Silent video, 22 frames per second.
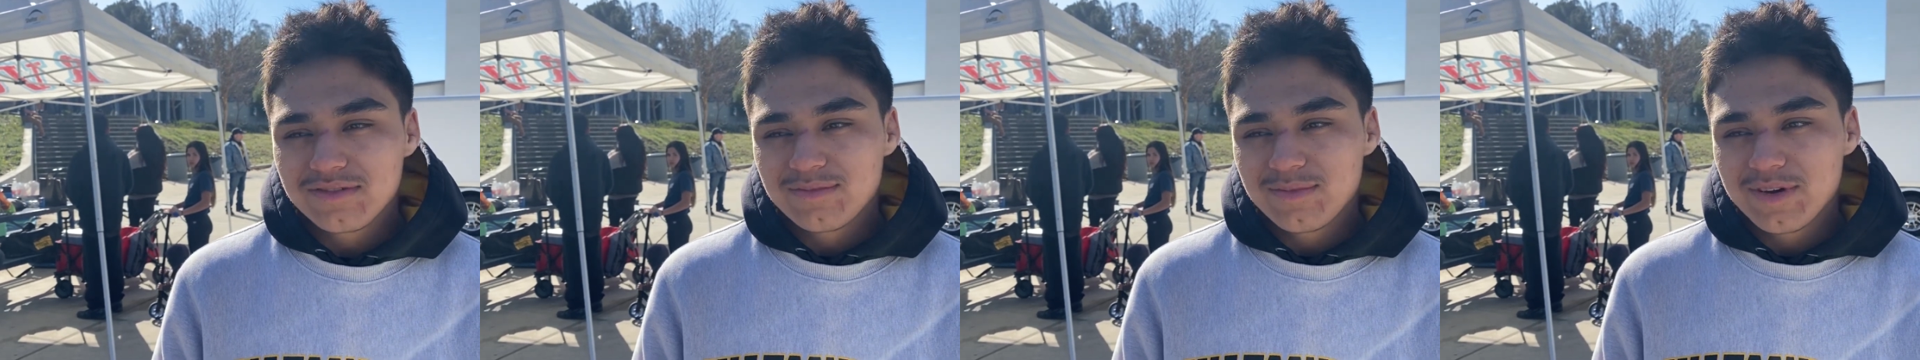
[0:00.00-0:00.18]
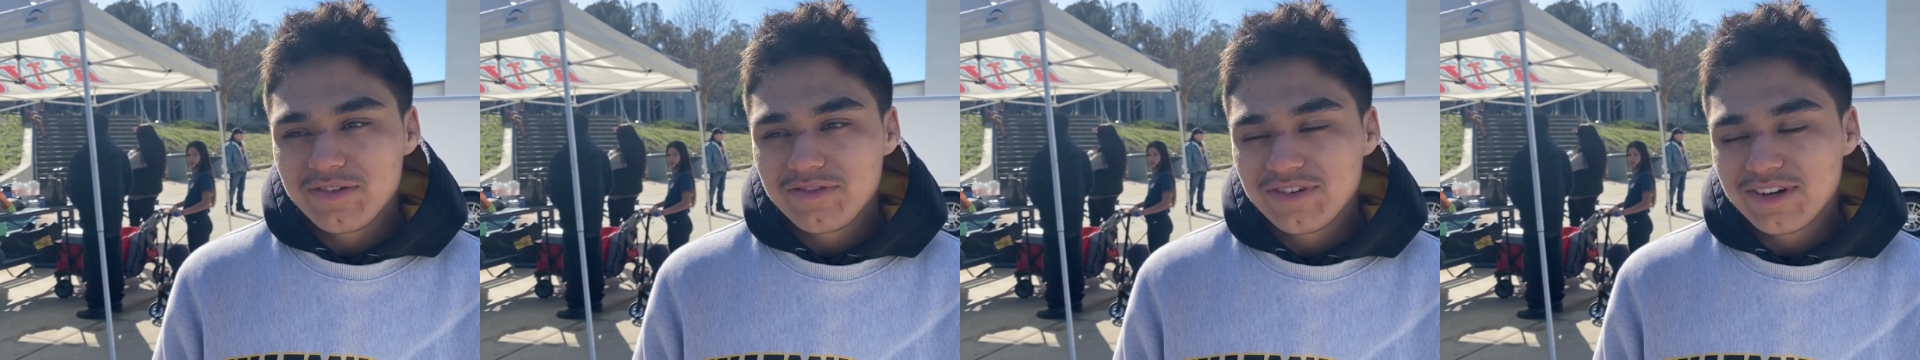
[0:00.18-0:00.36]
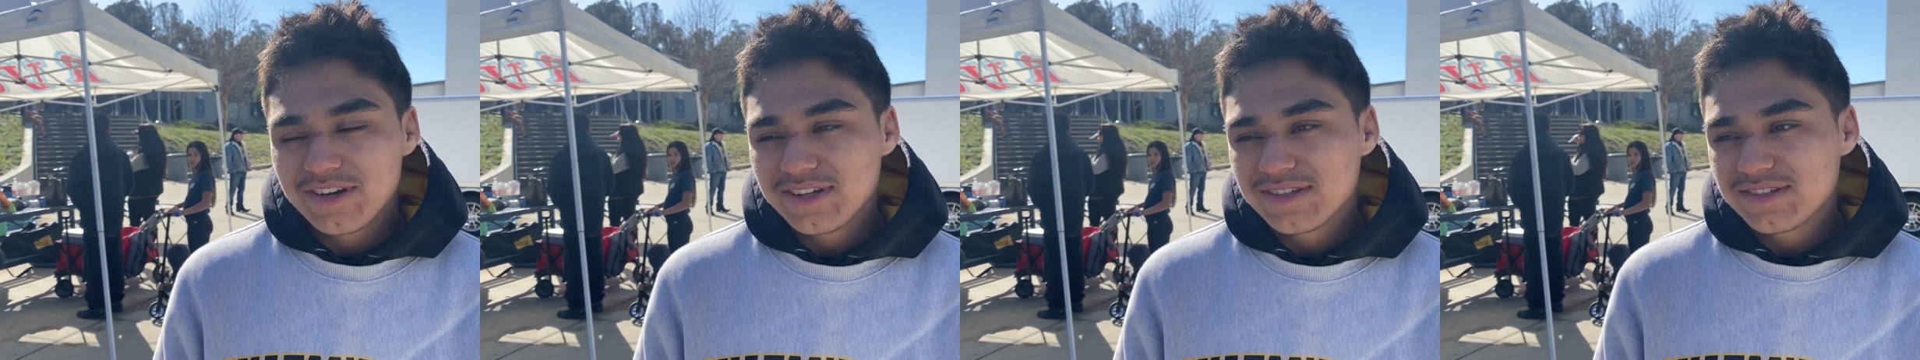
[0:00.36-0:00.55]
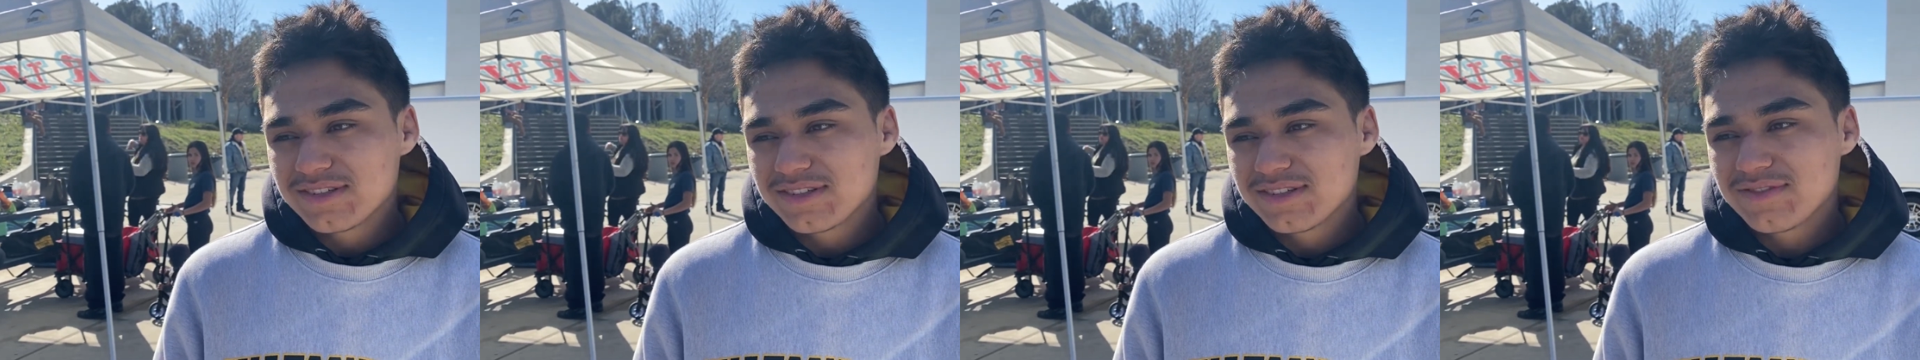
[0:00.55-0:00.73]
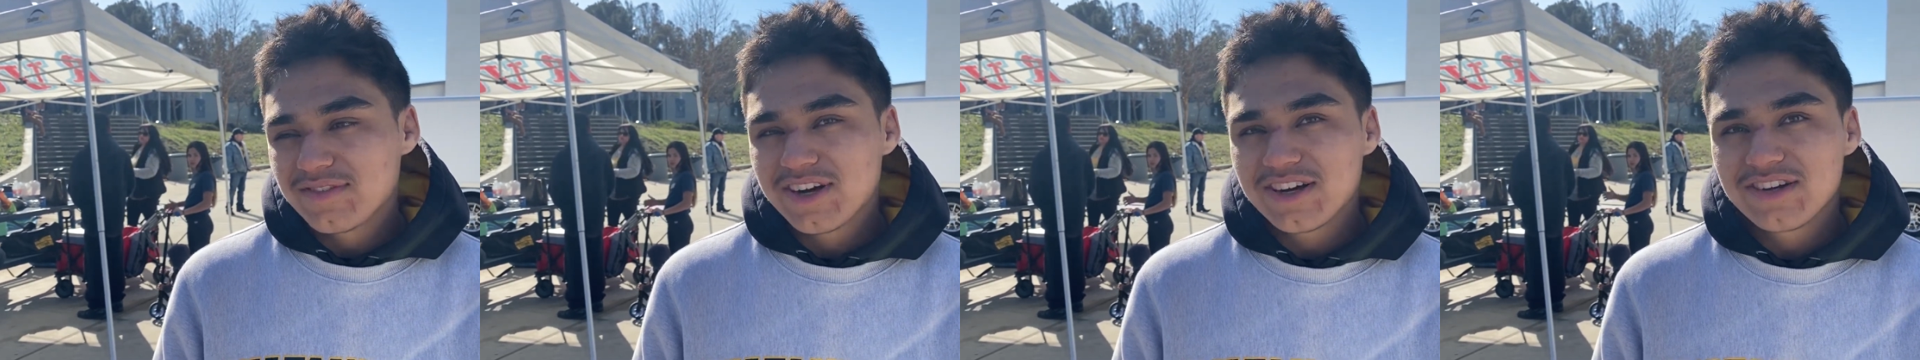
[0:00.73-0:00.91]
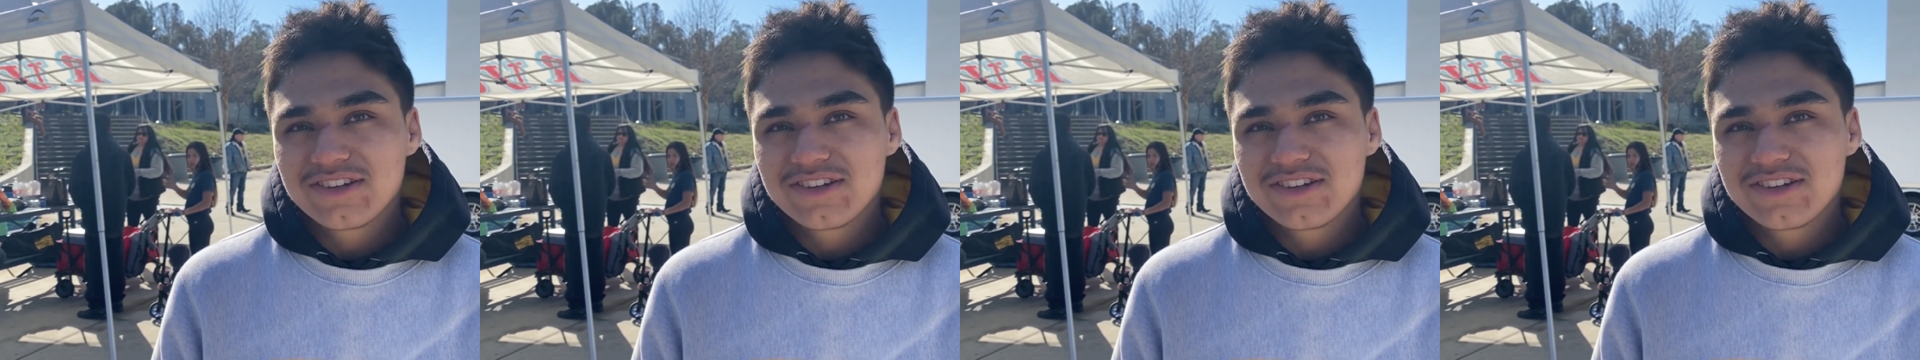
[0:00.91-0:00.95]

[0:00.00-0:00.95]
My friends, my